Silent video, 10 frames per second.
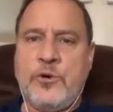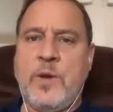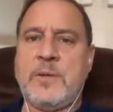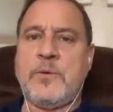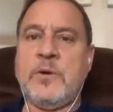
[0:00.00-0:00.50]
your
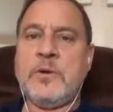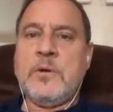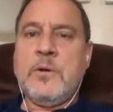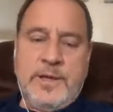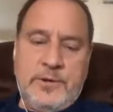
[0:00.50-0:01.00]
Bible
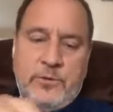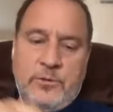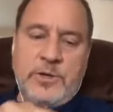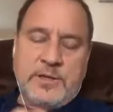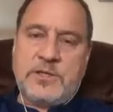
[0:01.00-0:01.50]
and you
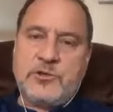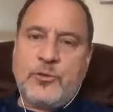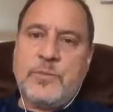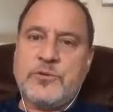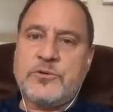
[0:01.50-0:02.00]
look at these
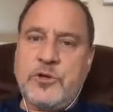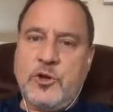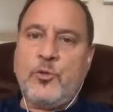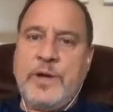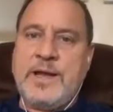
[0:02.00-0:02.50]
scriptures and
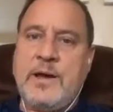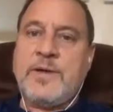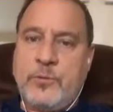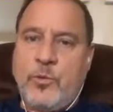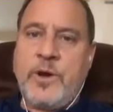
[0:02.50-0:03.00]
you read
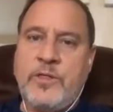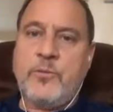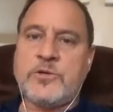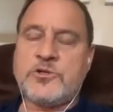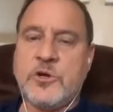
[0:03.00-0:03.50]
out. And one of them
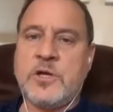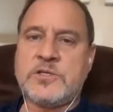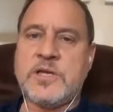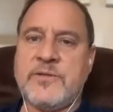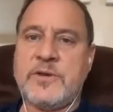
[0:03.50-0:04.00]
was John
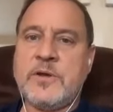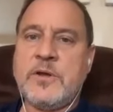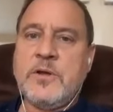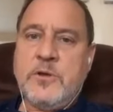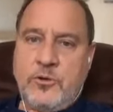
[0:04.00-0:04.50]
7.
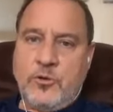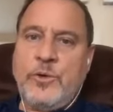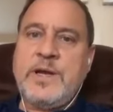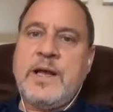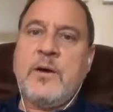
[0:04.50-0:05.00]
You
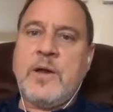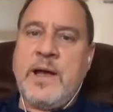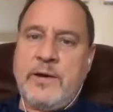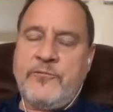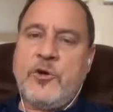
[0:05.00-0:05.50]
read out,
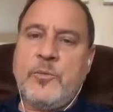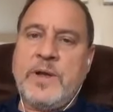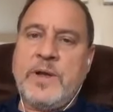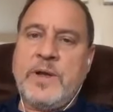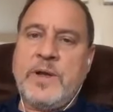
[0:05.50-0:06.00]
out of your
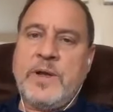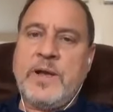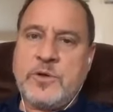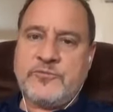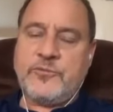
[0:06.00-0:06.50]
belly